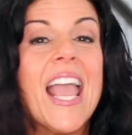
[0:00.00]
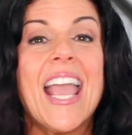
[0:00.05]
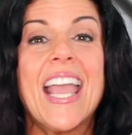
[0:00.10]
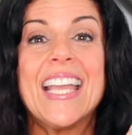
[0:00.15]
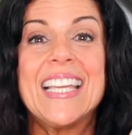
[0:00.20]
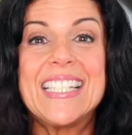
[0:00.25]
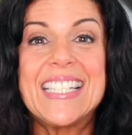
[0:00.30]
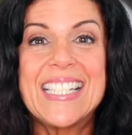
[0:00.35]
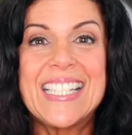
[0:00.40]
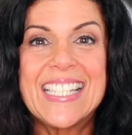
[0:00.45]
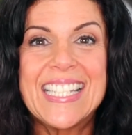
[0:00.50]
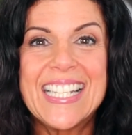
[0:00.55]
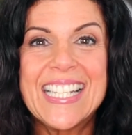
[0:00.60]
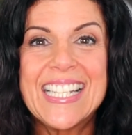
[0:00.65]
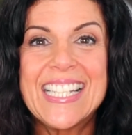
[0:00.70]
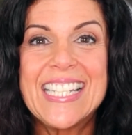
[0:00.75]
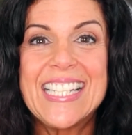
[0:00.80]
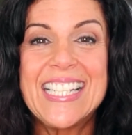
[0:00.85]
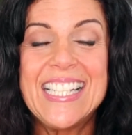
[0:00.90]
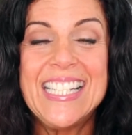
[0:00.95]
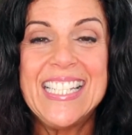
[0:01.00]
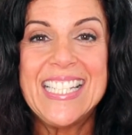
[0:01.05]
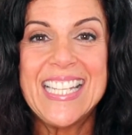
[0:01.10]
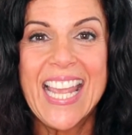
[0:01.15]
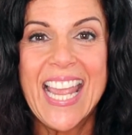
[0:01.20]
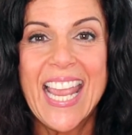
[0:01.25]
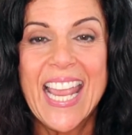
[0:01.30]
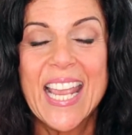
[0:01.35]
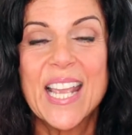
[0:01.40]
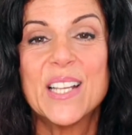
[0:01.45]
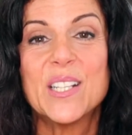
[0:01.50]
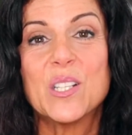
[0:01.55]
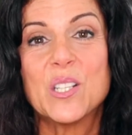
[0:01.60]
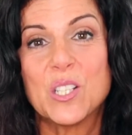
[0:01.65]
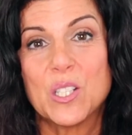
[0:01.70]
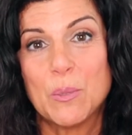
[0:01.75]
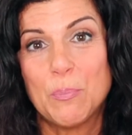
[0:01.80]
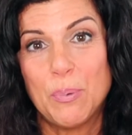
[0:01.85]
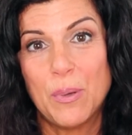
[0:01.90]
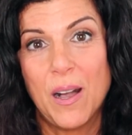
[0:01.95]
a 60 day
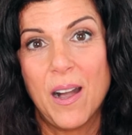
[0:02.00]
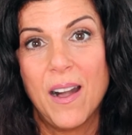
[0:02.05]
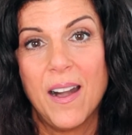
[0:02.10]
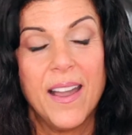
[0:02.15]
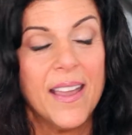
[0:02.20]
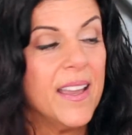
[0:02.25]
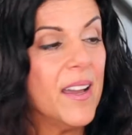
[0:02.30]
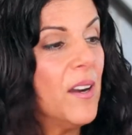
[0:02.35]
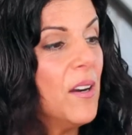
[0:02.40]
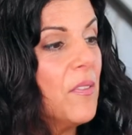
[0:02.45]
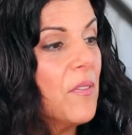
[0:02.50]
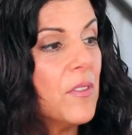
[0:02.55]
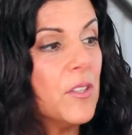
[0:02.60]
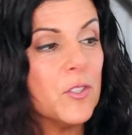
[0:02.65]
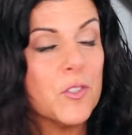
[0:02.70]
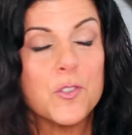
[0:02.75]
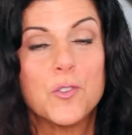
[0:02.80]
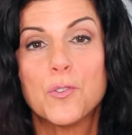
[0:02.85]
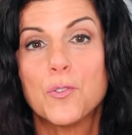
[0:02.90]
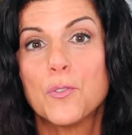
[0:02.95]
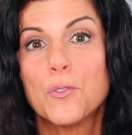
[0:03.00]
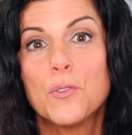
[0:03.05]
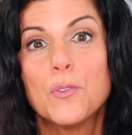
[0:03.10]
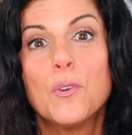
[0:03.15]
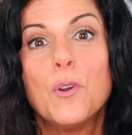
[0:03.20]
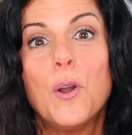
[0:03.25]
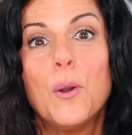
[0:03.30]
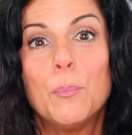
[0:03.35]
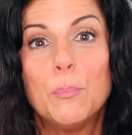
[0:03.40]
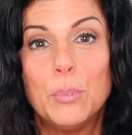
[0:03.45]
supply of the True